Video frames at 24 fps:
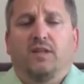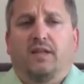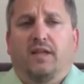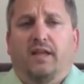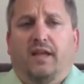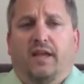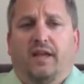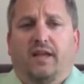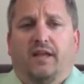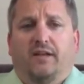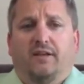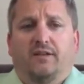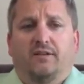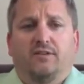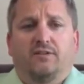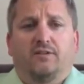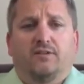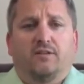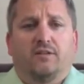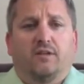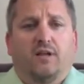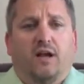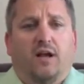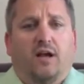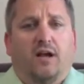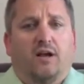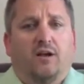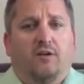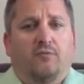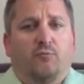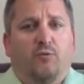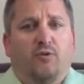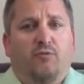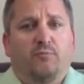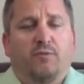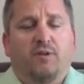And
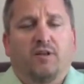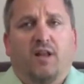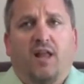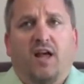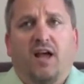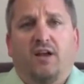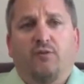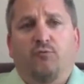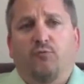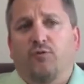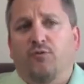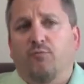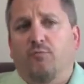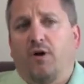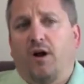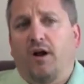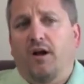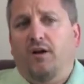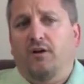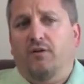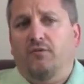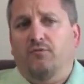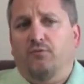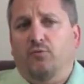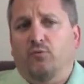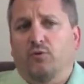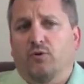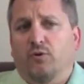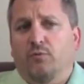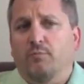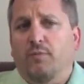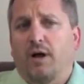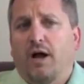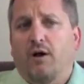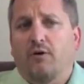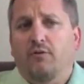we've been live with Meijer for
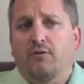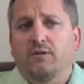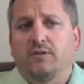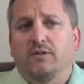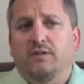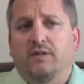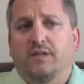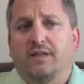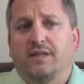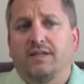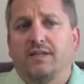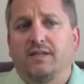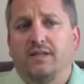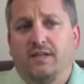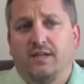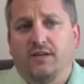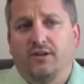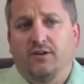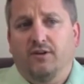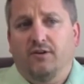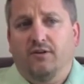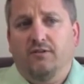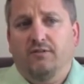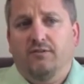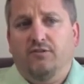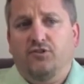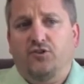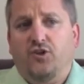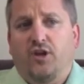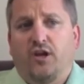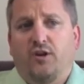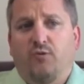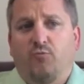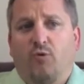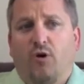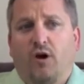about a year
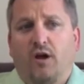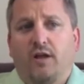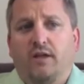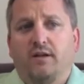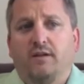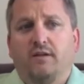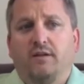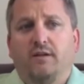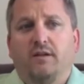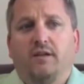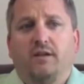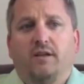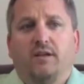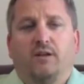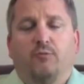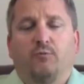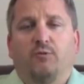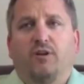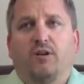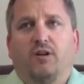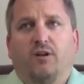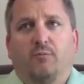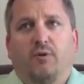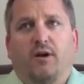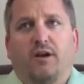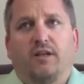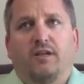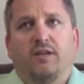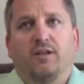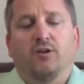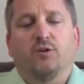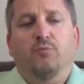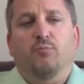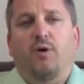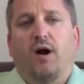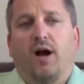chain-wide, and we did about a
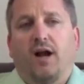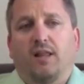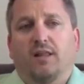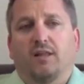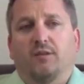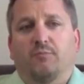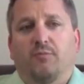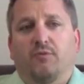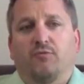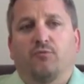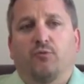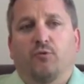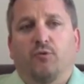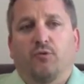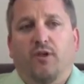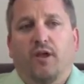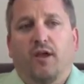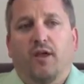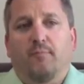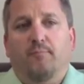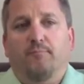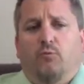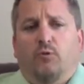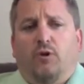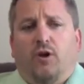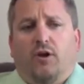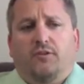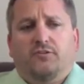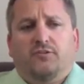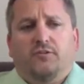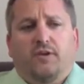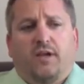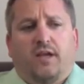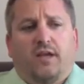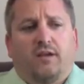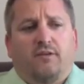year pilot before that. We
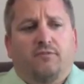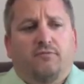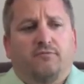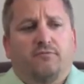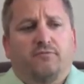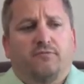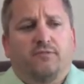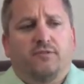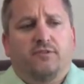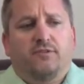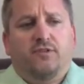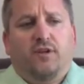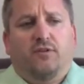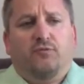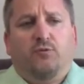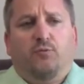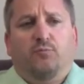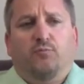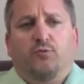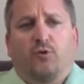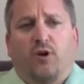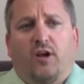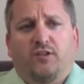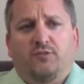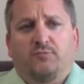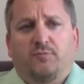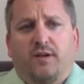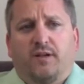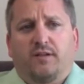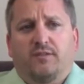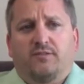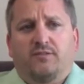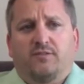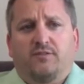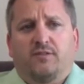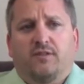also have several
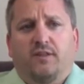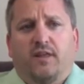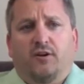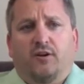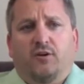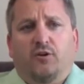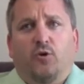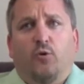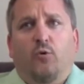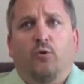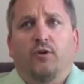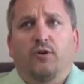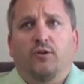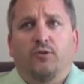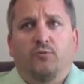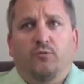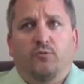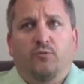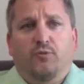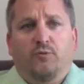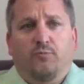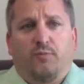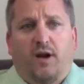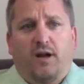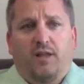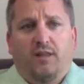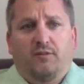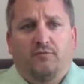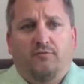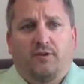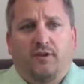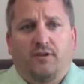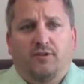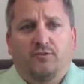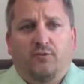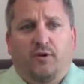prospects that are going through the
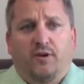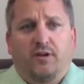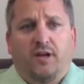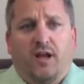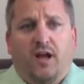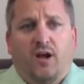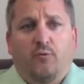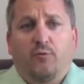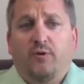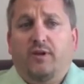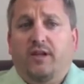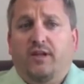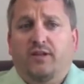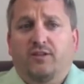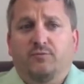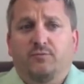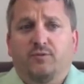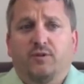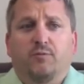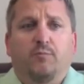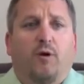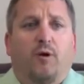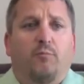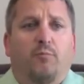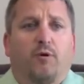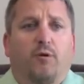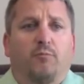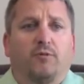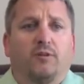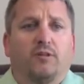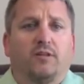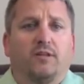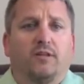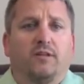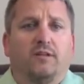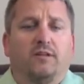pilot phase right now we can't speak about
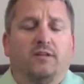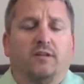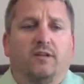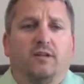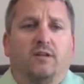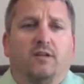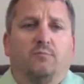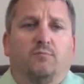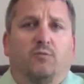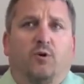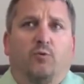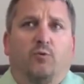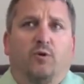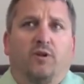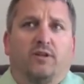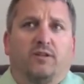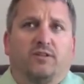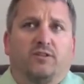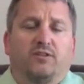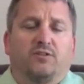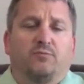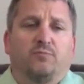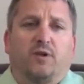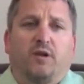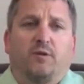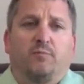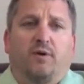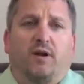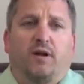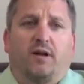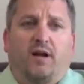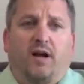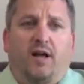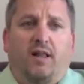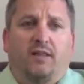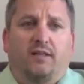publicly, but we anticipate
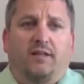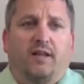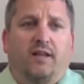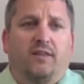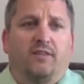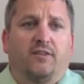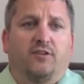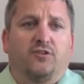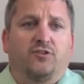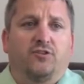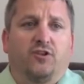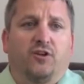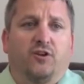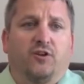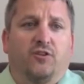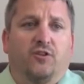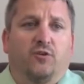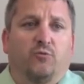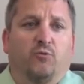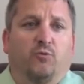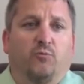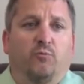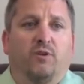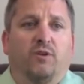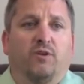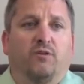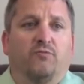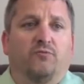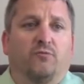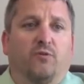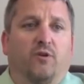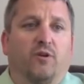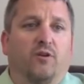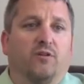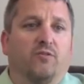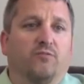by holiday this year that we'll be in
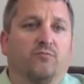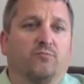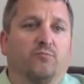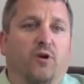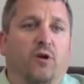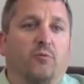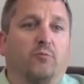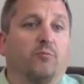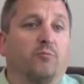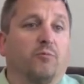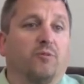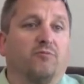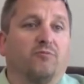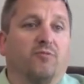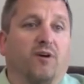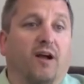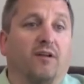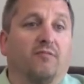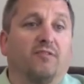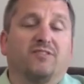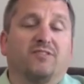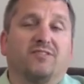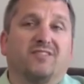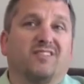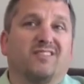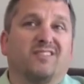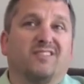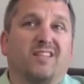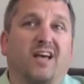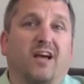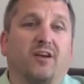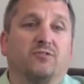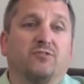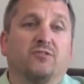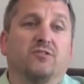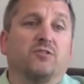front of probably 5,000 to
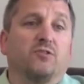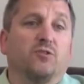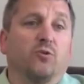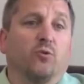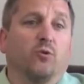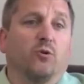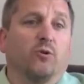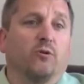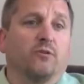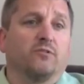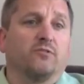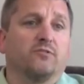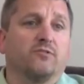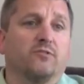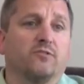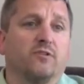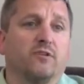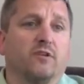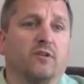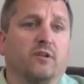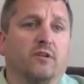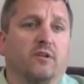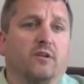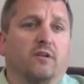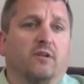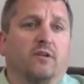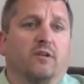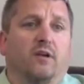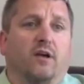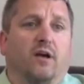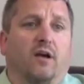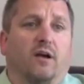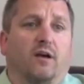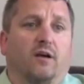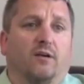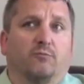6,000 doors,
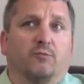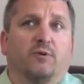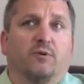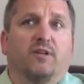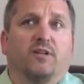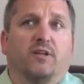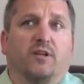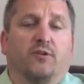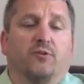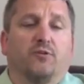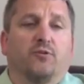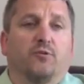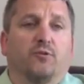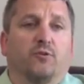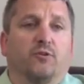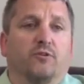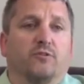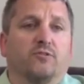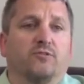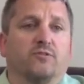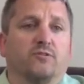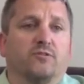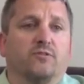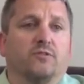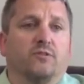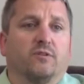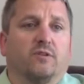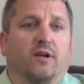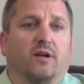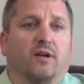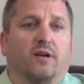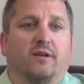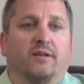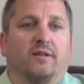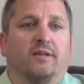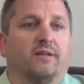retail doors,
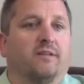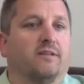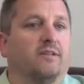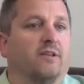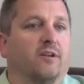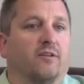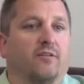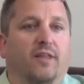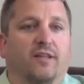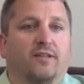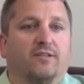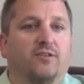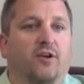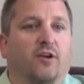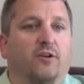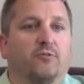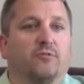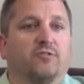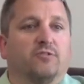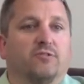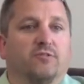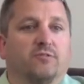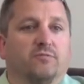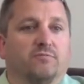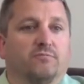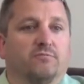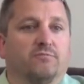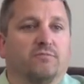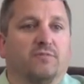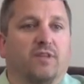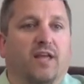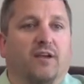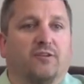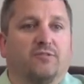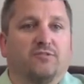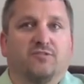and that's hundreds and
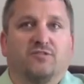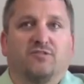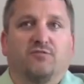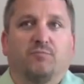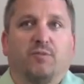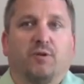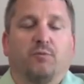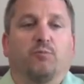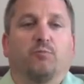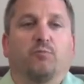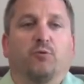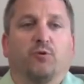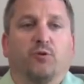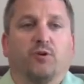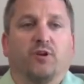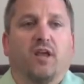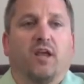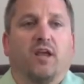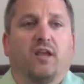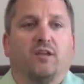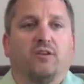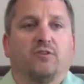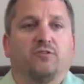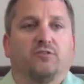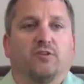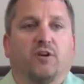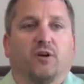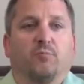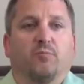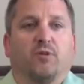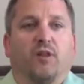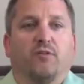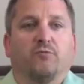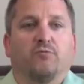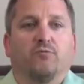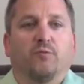thousands of people per day using our
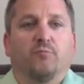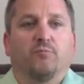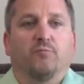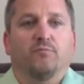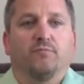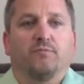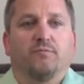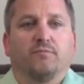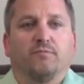platform.